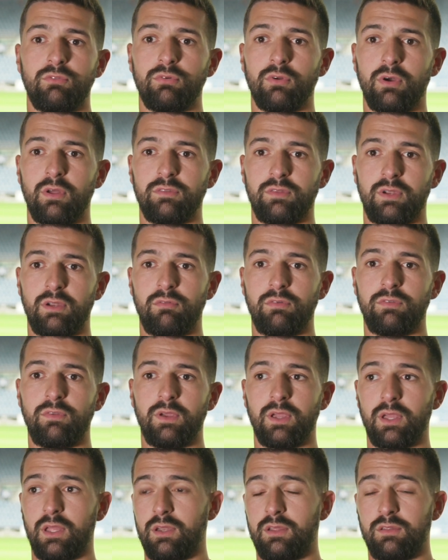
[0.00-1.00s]
France and
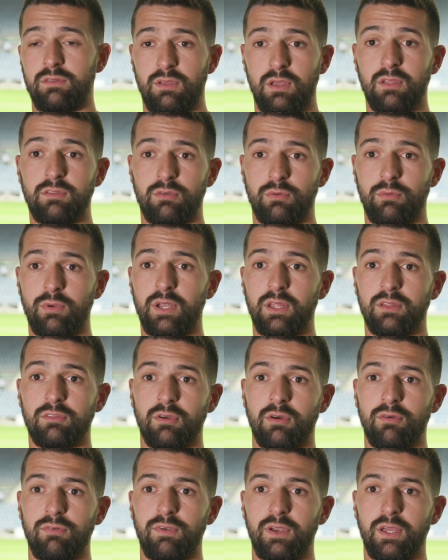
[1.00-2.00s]
everything. And it's a really
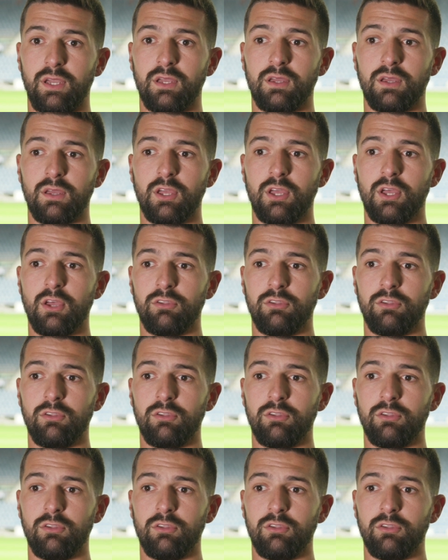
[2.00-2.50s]
tough league.